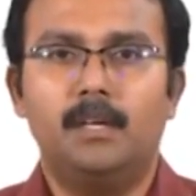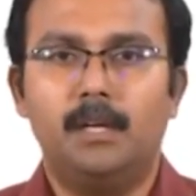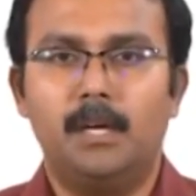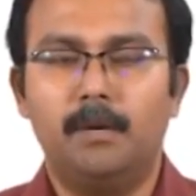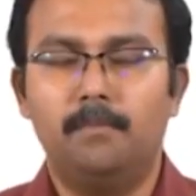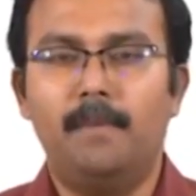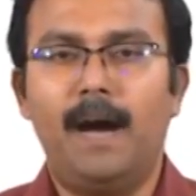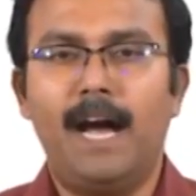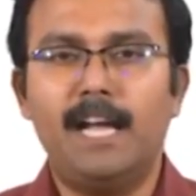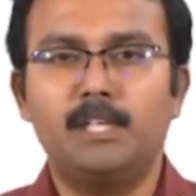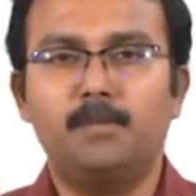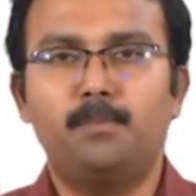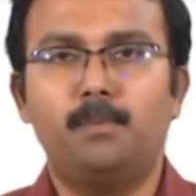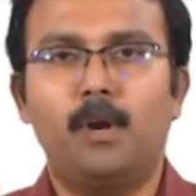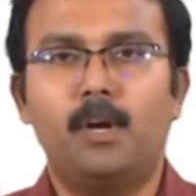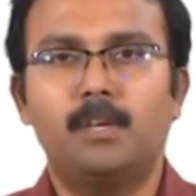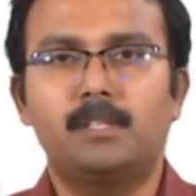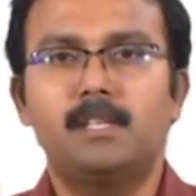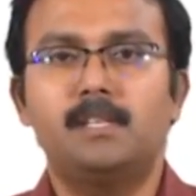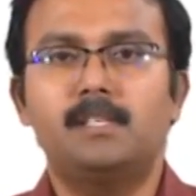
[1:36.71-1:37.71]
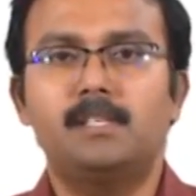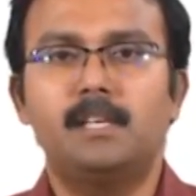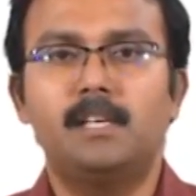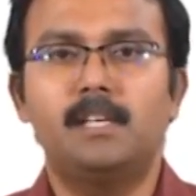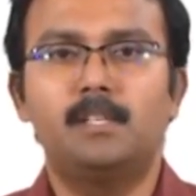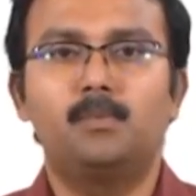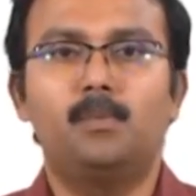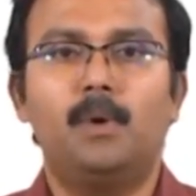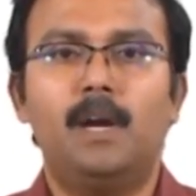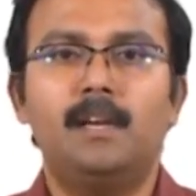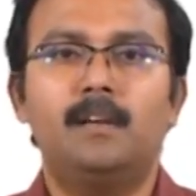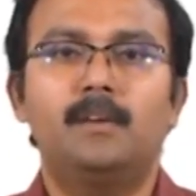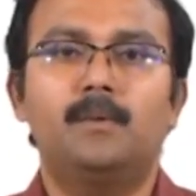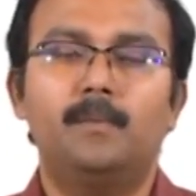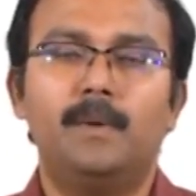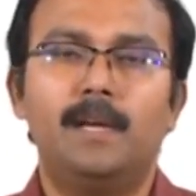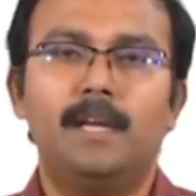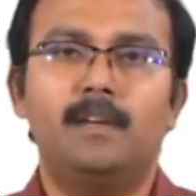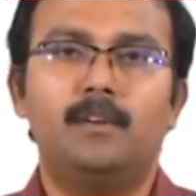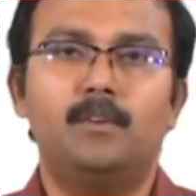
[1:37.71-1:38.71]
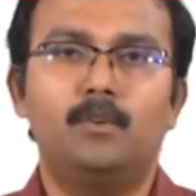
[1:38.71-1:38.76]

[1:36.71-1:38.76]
A batch process is one where